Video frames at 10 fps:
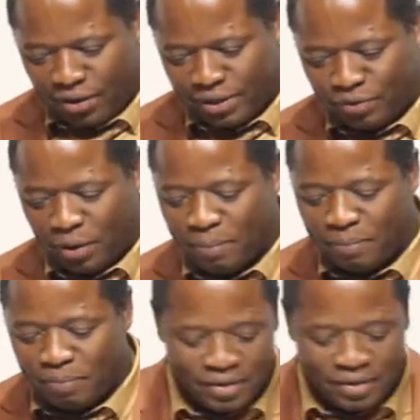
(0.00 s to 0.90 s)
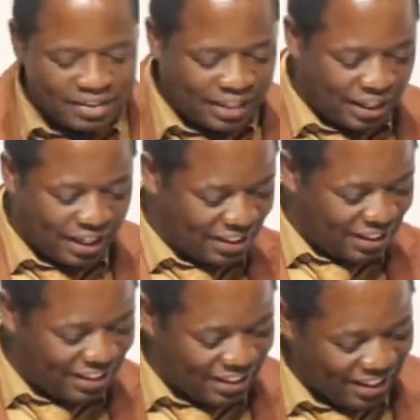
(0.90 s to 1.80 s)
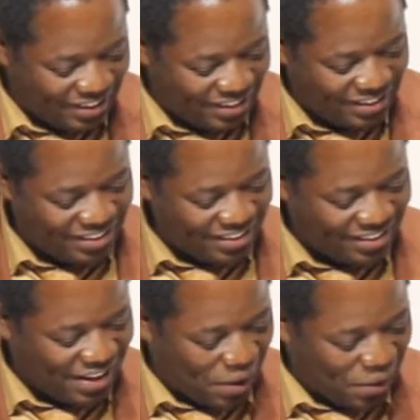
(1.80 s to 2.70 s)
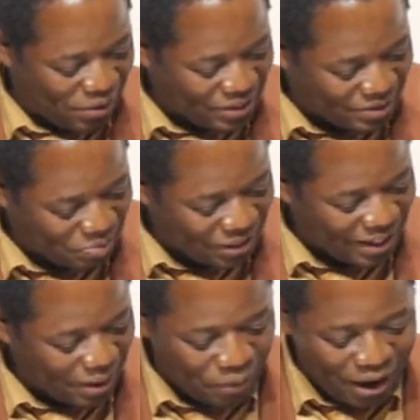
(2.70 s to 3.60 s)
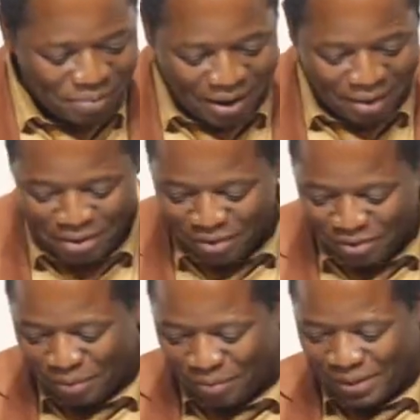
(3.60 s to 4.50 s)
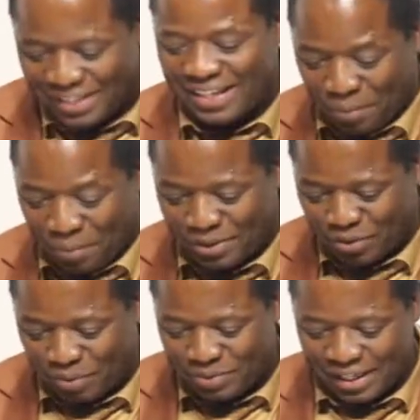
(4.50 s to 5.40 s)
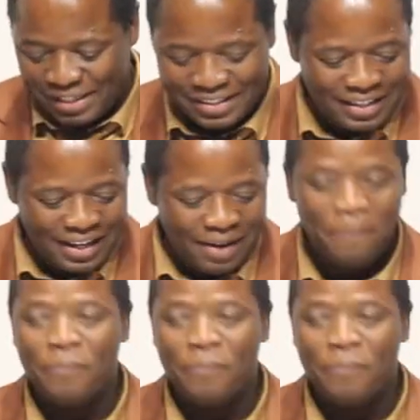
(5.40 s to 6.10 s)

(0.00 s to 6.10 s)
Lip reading: from Tanzania. I always mix up where I'm coming from. This time I was from Tanzania.